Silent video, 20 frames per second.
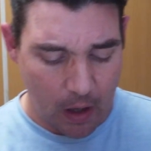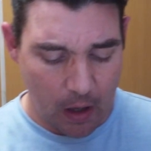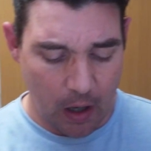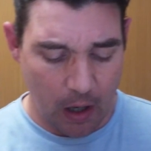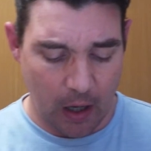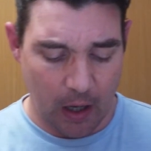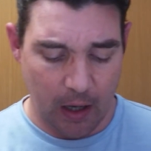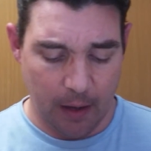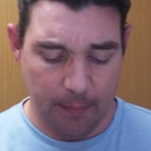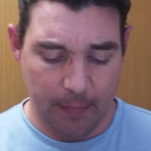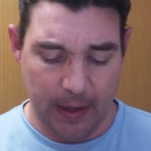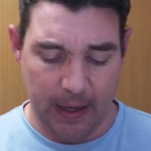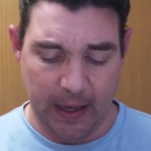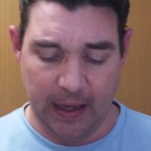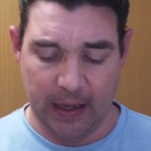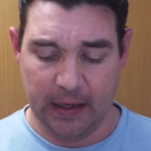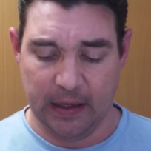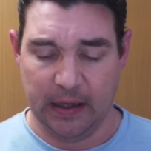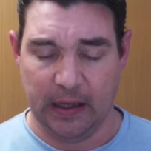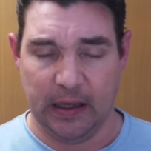
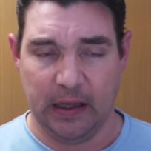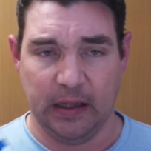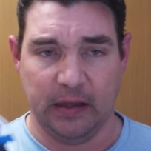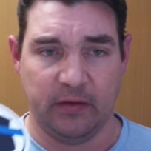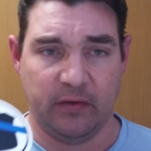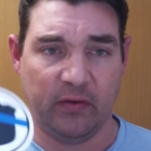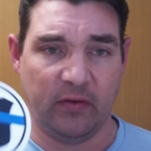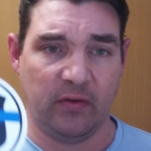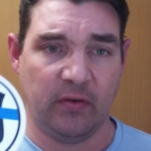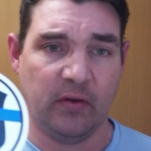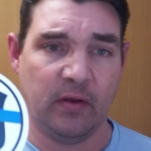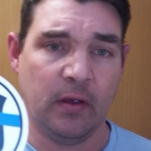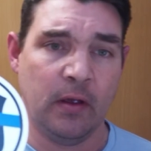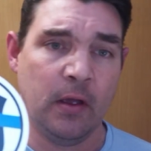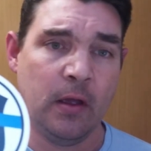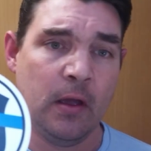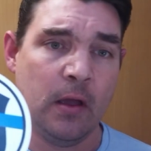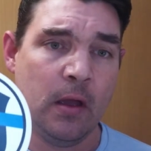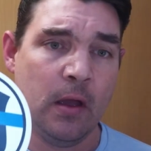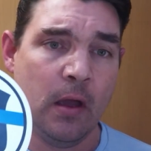And it's
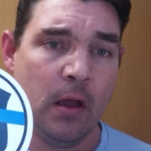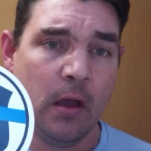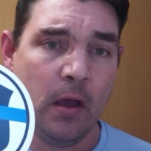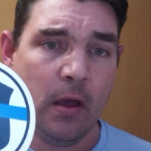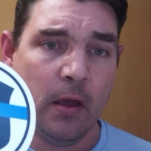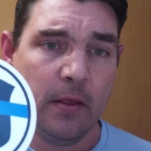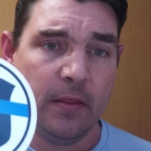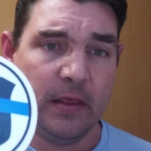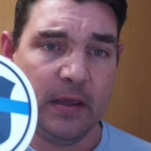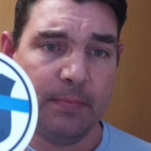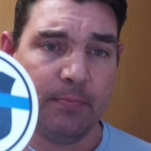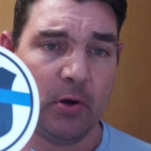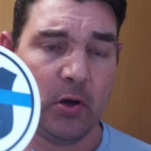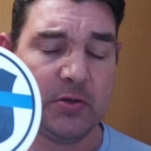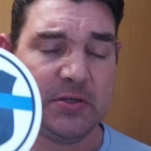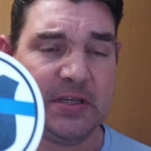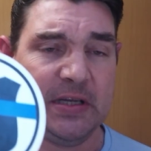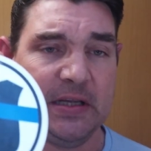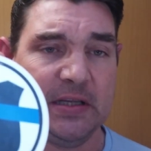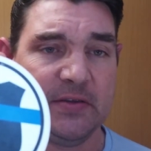the
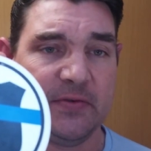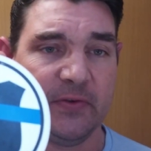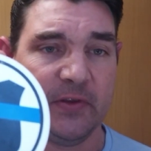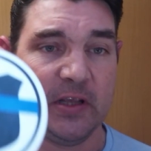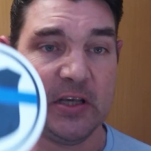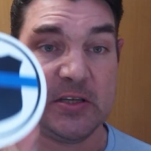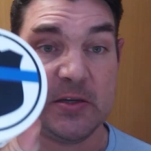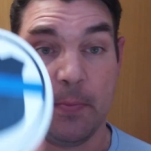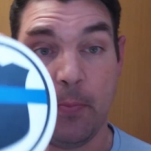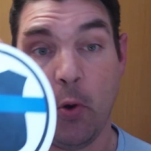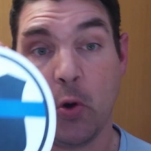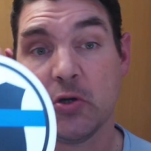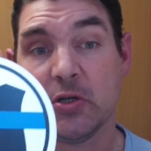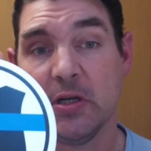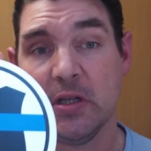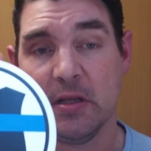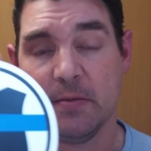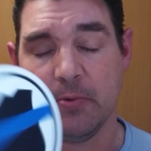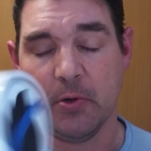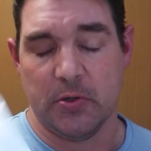proceeds for this, a
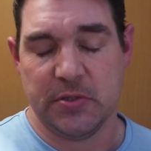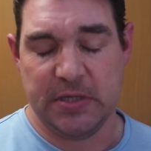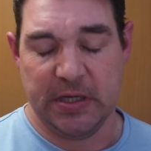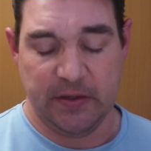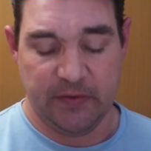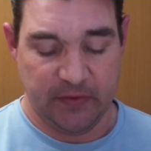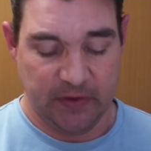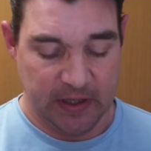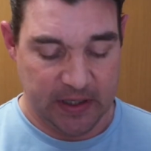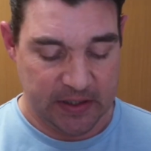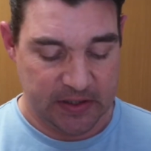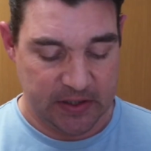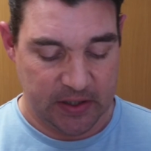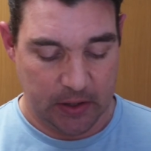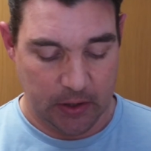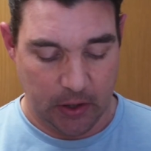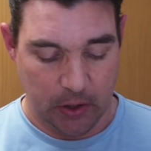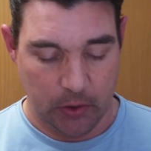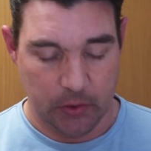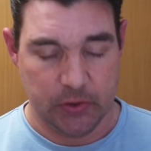portion of the proceeds for this,
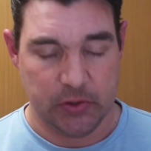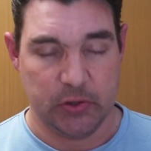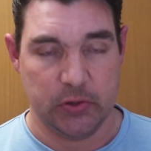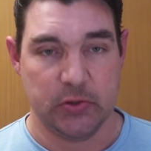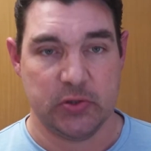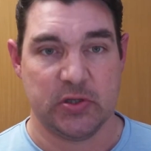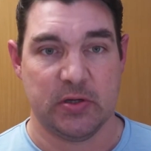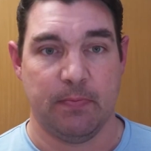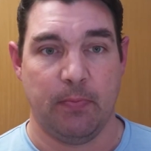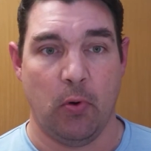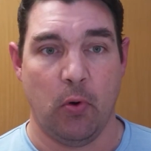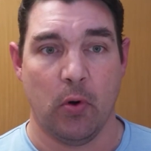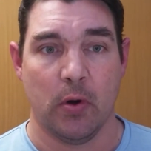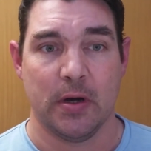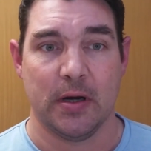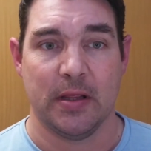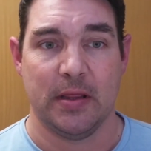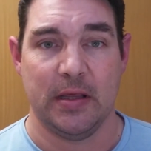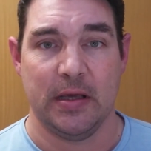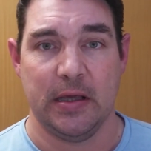go to
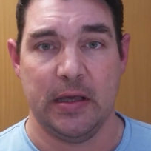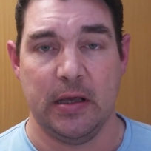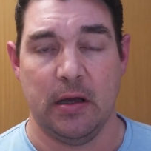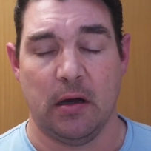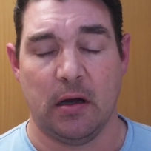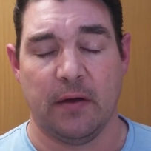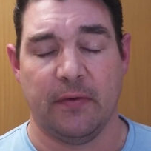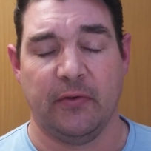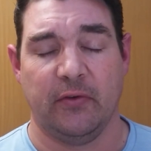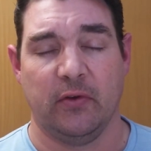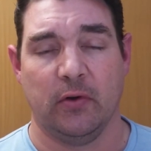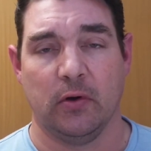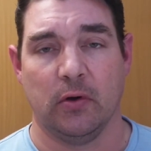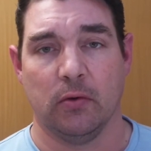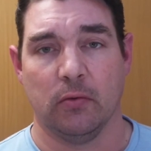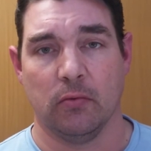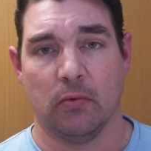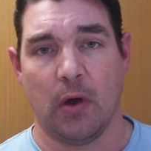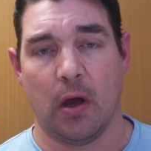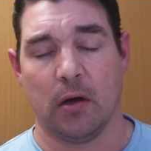support the Officer
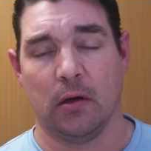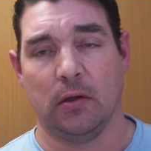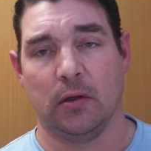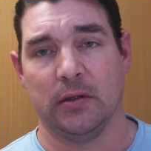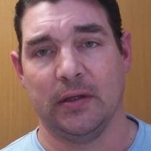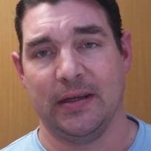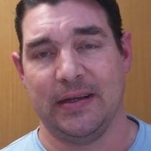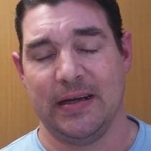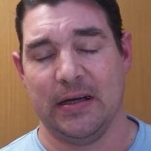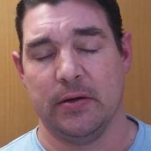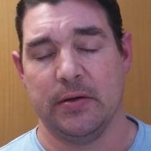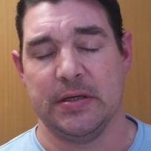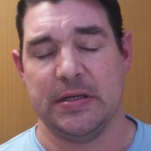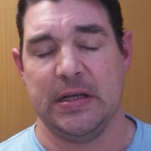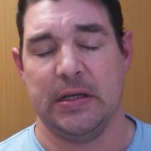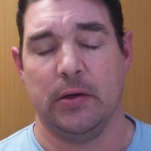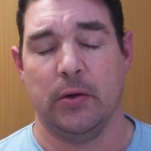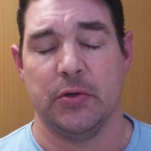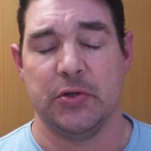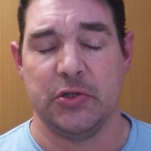Ronald
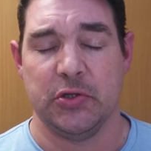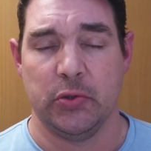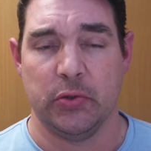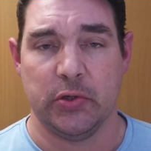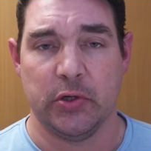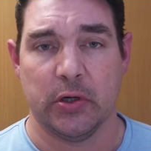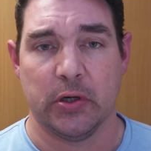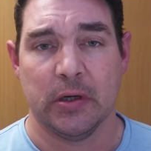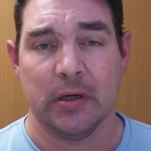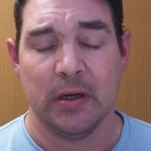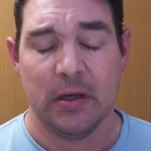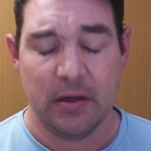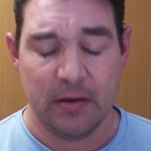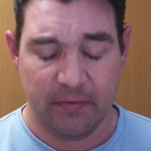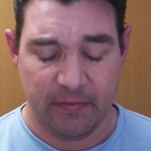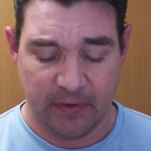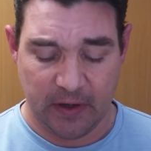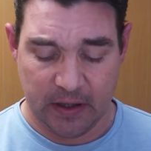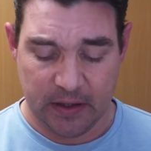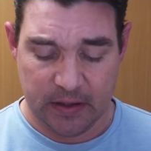Tarentino Jr.
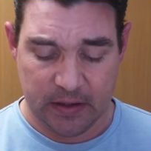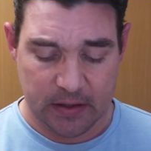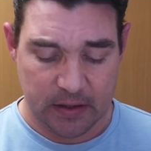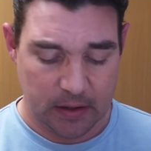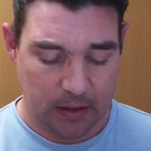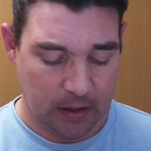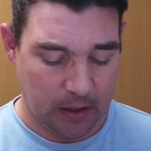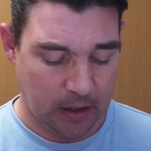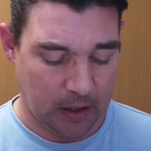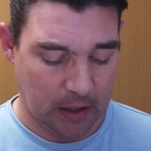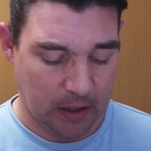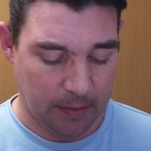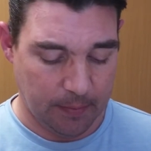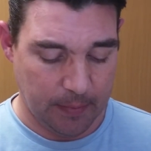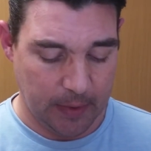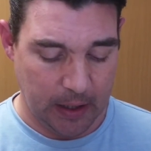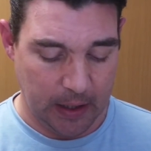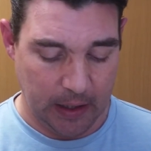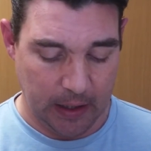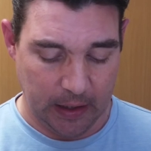Fund,
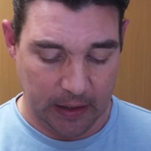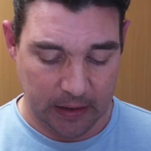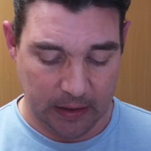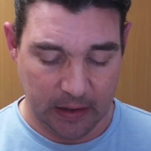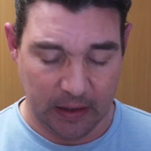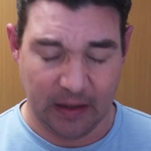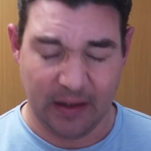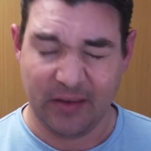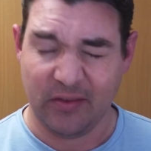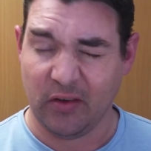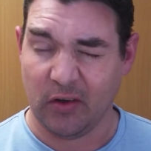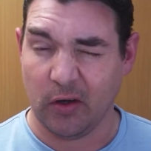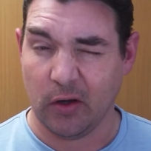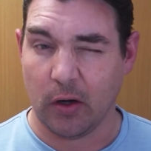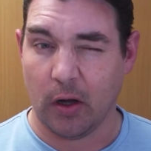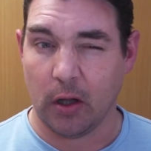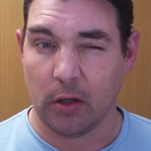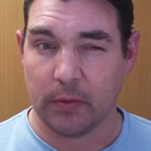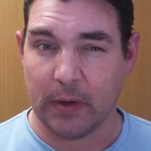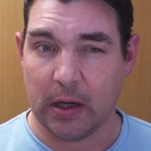and it's a good
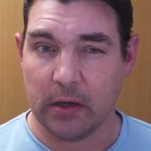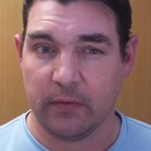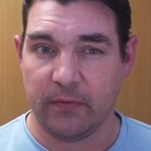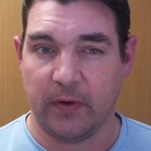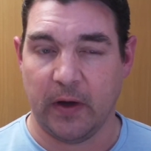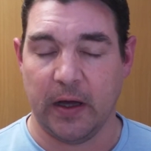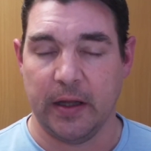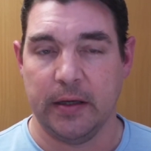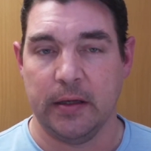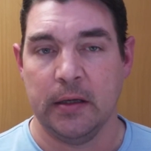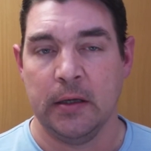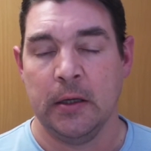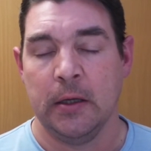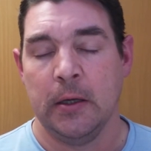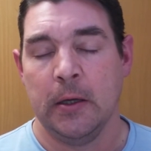all-around fund.